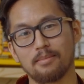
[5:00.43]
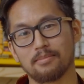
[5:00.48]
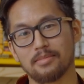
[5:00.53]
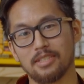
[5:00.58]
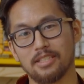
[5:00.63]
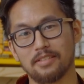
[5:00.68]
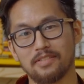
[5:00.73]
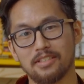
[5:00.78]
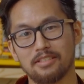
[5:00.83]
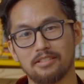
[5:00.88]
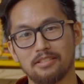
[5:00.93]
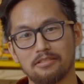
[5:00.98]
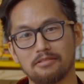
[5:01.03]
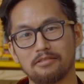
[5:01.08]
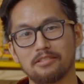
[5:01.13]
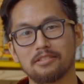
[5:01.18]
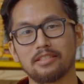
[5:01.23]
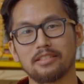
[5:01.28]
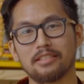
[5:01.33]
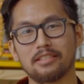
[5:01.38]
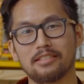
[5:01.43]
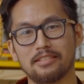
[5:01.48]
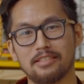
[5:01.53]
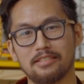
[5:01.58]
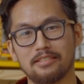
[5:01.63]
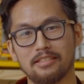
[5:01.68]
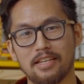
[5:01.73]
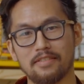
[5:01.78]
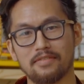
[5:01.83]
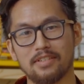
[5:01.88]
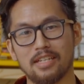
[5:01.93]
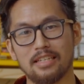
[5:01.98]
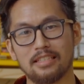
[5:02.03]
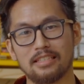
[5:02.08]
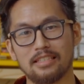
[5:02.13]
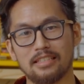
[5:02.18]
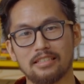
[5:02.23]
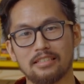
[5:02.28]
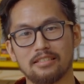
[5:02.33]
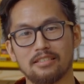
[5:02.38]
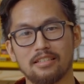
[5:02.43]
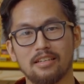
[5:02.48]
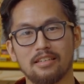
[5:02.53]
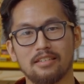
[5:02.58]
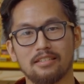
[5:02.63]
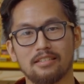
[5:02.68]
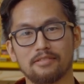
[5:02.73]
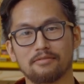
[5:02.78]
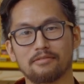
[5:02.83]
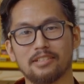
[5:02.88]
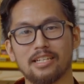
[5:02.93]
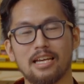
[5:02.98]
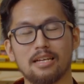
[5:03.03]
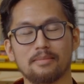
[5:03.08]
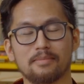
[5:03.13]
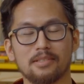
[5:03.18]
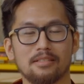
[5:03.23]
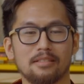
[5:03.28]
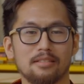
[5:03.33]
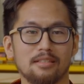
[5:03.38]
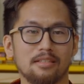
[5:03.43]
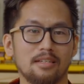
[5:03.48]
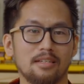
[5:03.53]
But if you do, you'll at least have an idea of what happened.